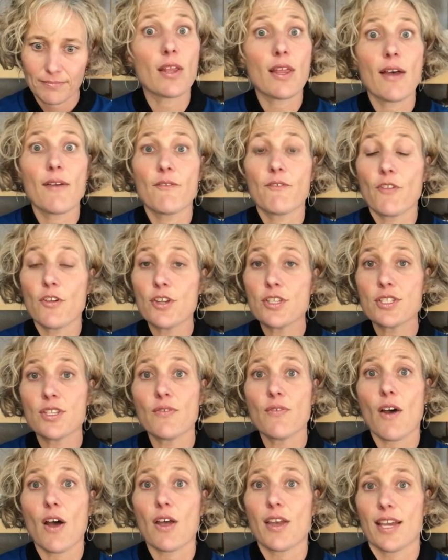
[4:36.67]
Well,
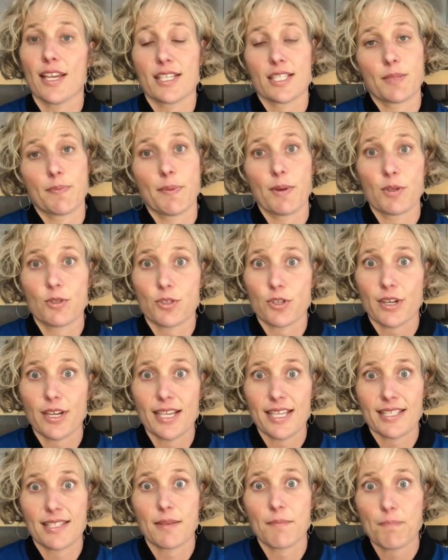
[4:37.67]
first of all,
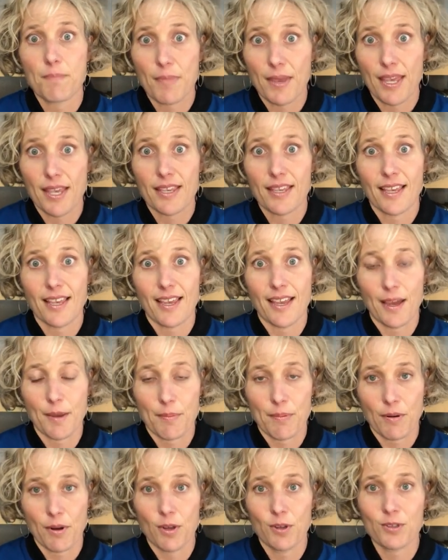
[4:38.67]
exposure is a big
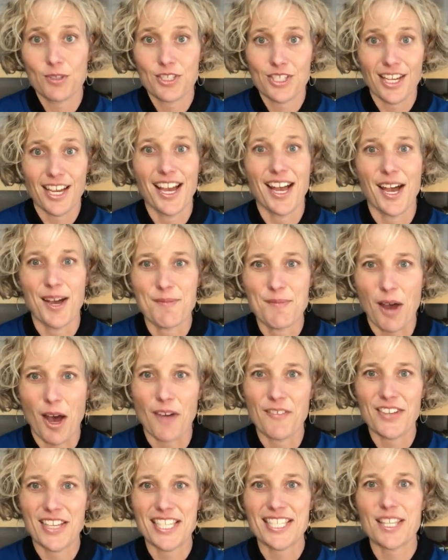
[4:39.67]
approach.
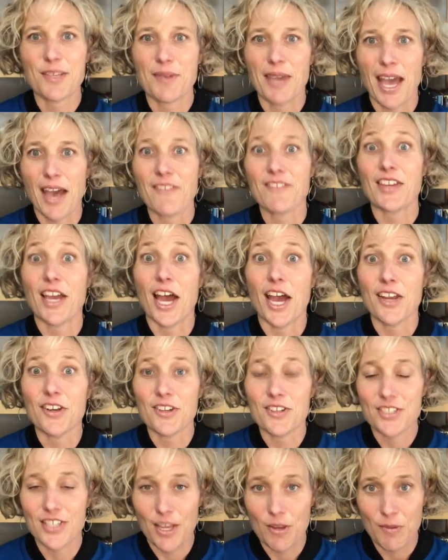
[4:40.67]
Obviously, we have to
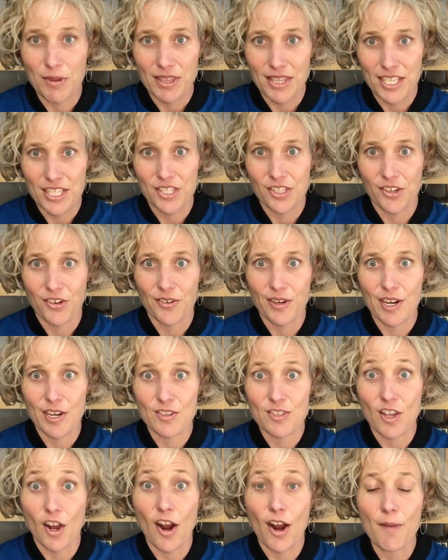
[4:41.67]
understand what these
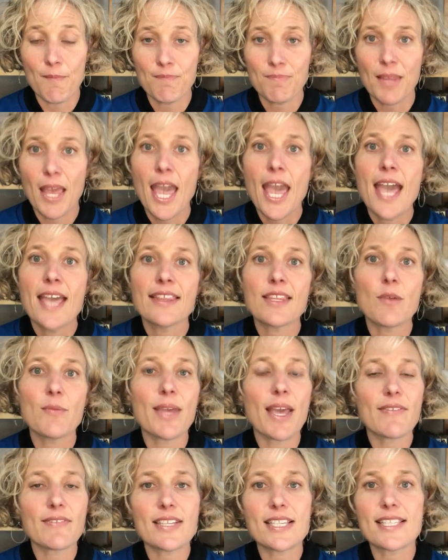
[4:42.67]
careers are.
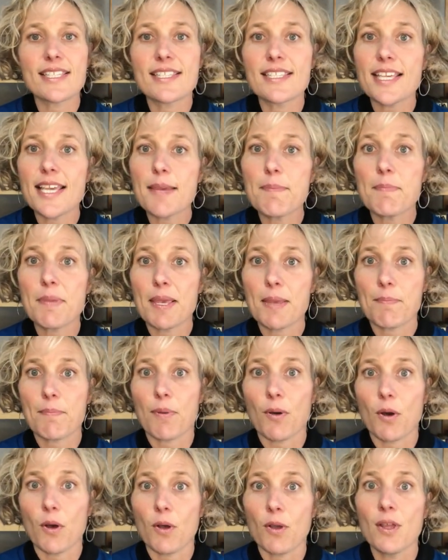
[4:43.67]
Then we have to see
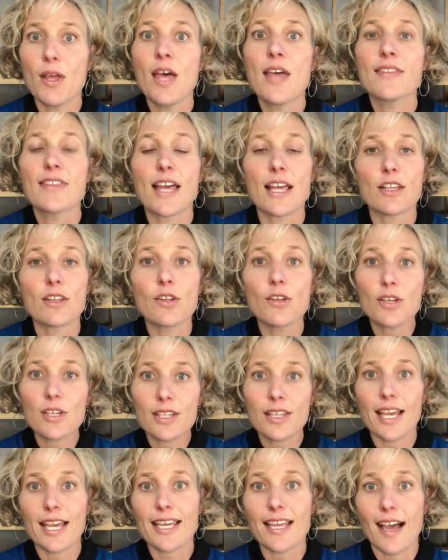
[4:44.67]
people that
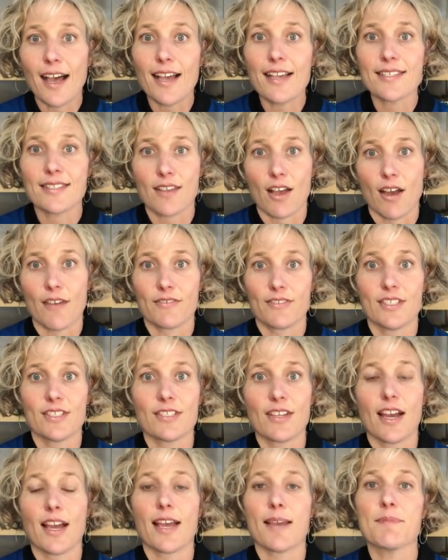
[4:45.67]
look like us
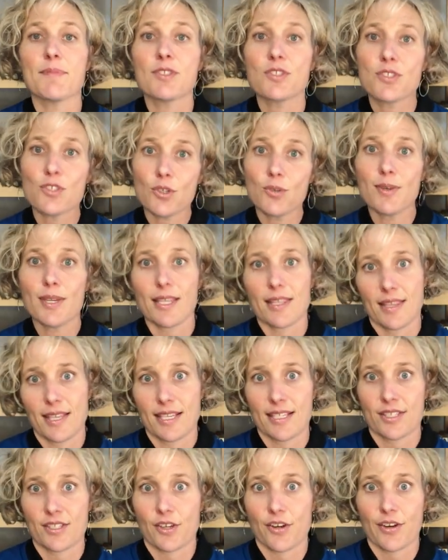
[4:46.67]
oftentimes
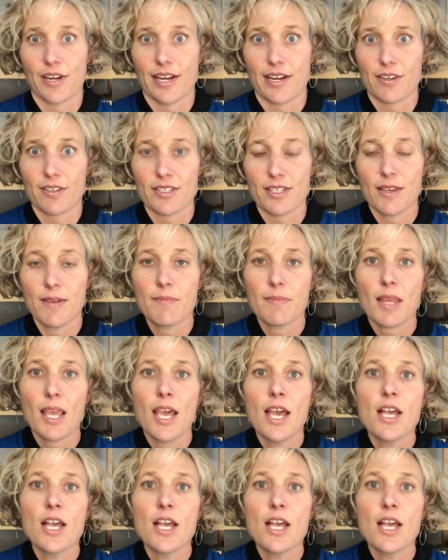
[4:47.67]
doing these careers.